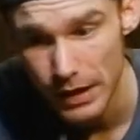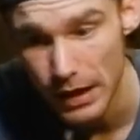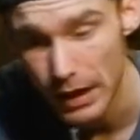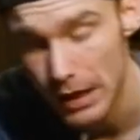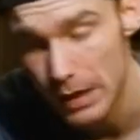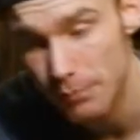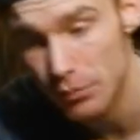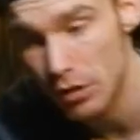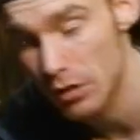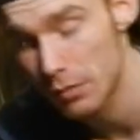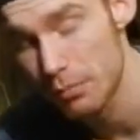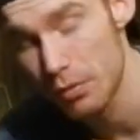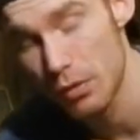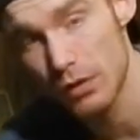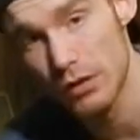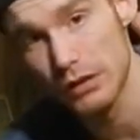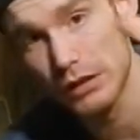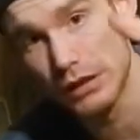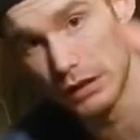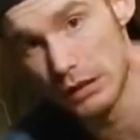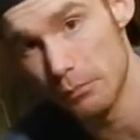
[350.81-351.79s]
I am going to put
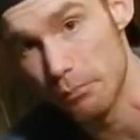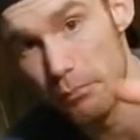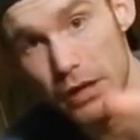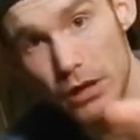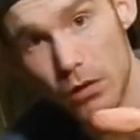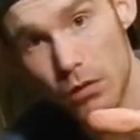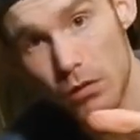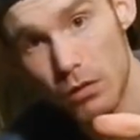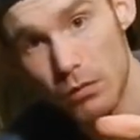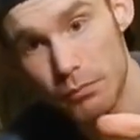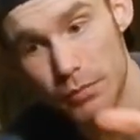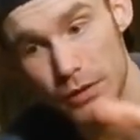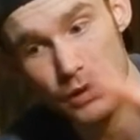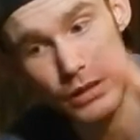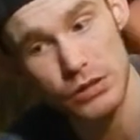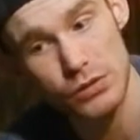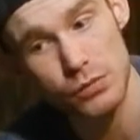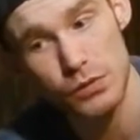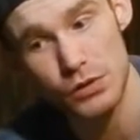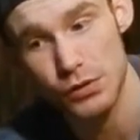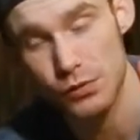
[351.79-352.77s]
it in the middle, but
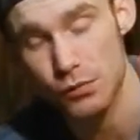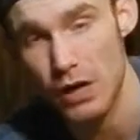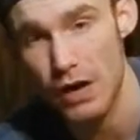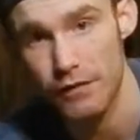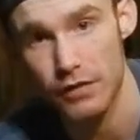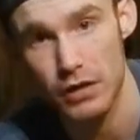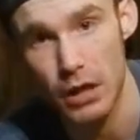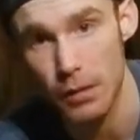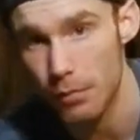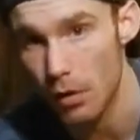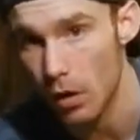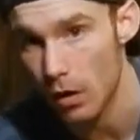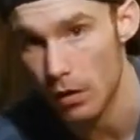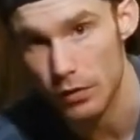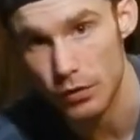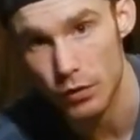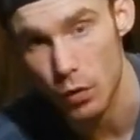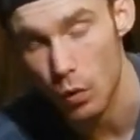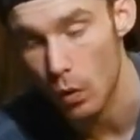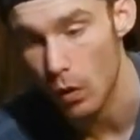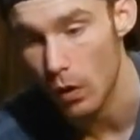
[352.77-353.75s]
this one's revving up
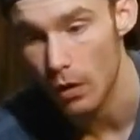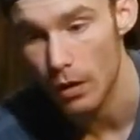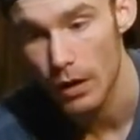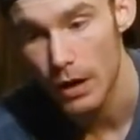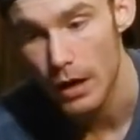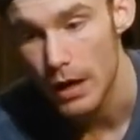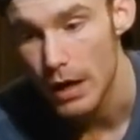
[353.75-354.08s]
hardcore.